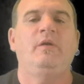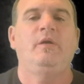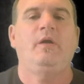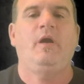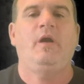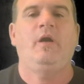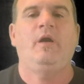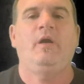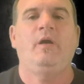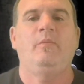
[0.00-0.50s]

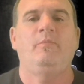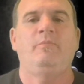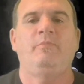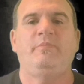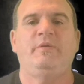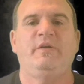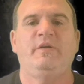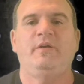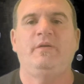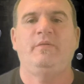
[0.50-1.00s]

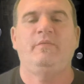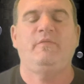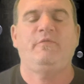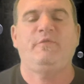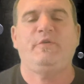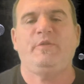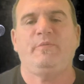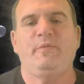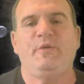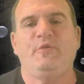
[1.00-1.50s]
But
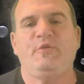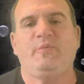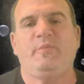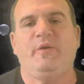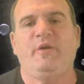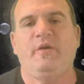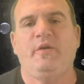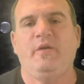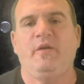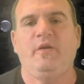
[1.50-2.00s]
for the most
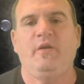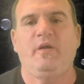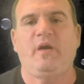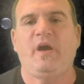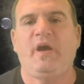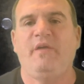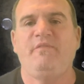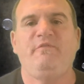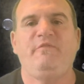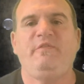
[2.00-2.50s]
part,
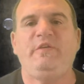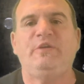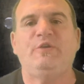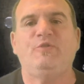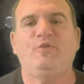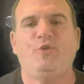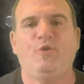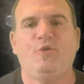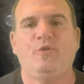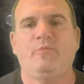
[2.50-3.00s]
I feel
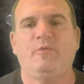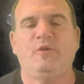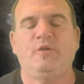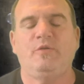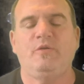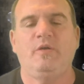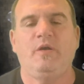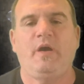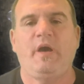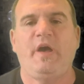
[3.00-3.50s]

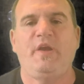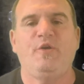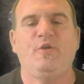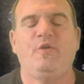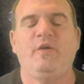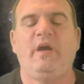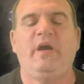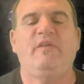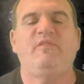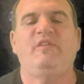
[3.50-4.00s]
normal. I
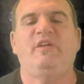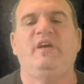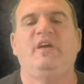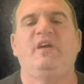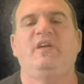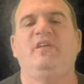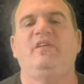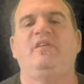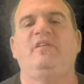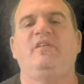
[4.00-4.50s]
don't have
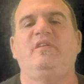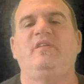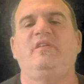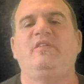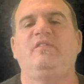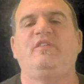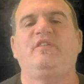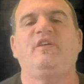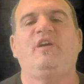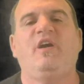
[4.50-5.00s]
that
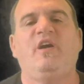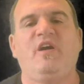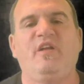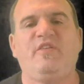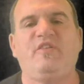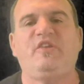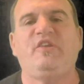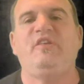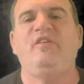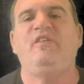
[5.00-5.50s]

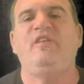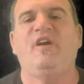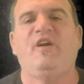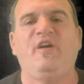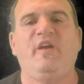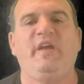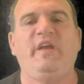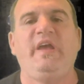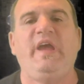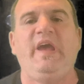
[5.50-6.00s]
constant
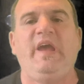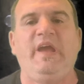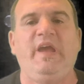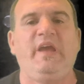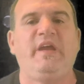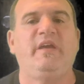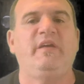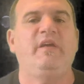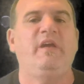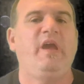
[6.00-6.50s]
gnawing
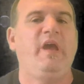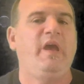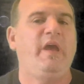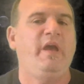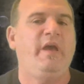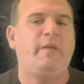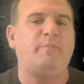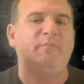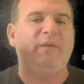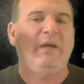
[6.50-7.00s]
ache,
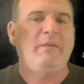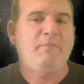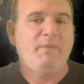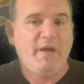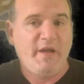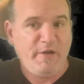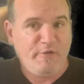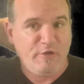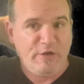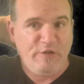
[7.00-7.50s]
and my
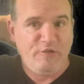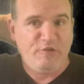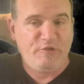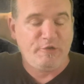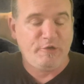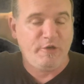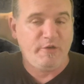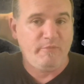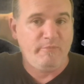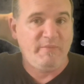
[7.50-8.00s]
migraines
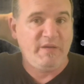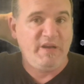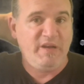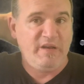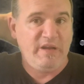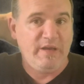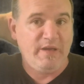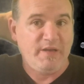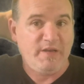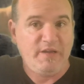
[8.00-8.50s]
start in my
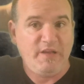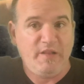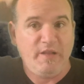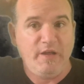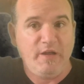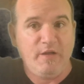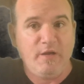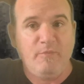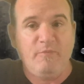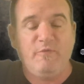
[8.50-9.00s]
neck and
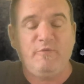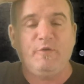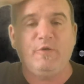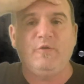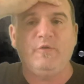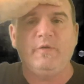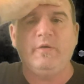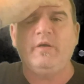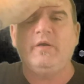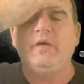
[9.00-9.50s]
they come
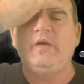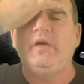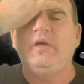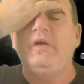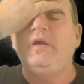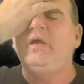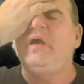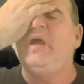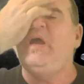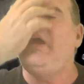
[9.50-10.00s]
forward,
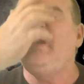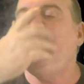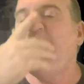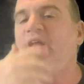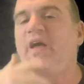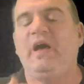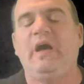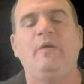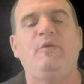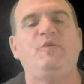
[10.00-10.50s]
and
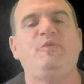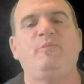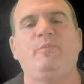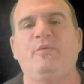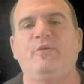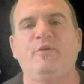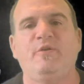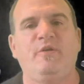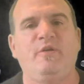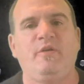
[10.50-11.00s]
I was
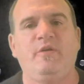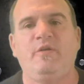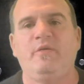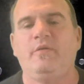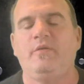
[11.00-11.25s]
born